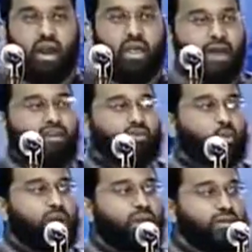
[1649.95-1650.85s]
And that is
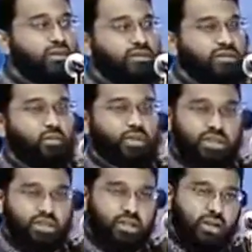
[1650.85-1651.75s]
why Khidr did what
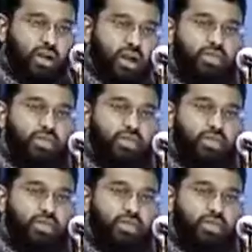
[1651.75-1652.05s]
he did.